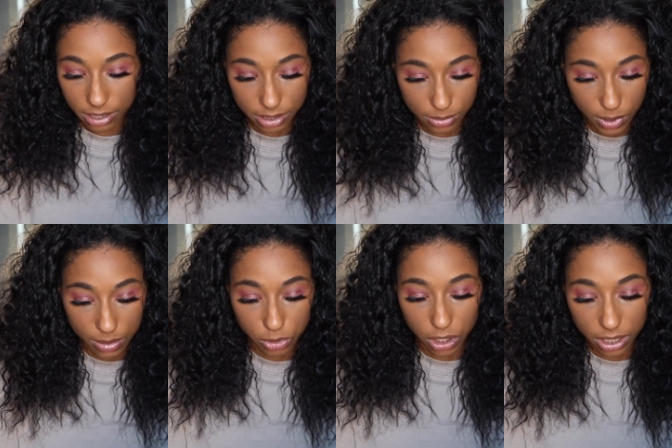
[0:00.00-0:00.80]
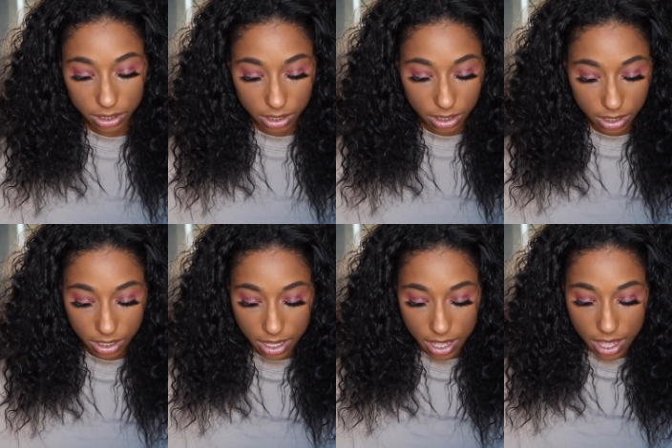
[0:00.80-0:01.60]
is what I'm trying to
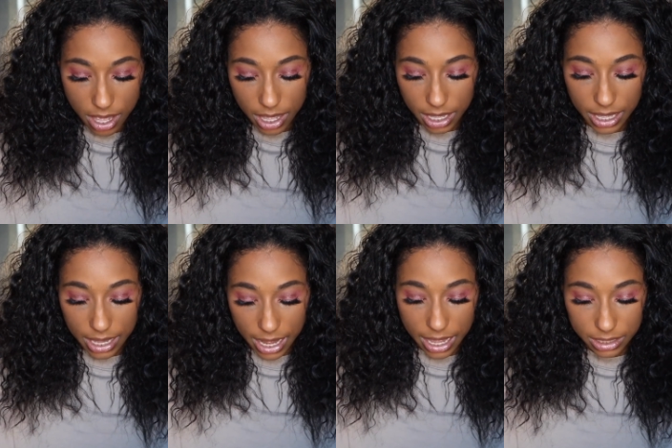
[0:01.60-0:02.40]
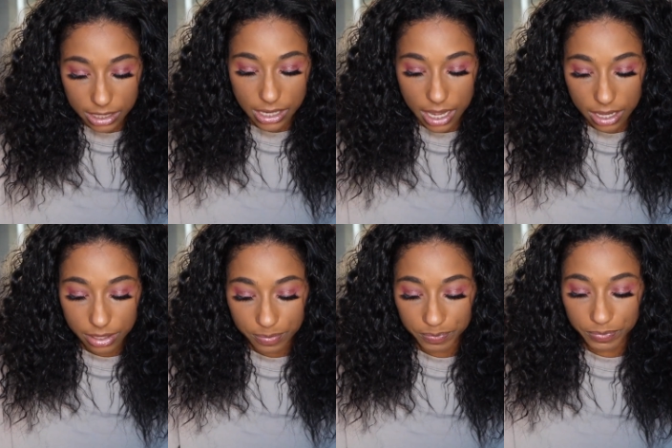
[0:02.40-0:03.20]
get at today.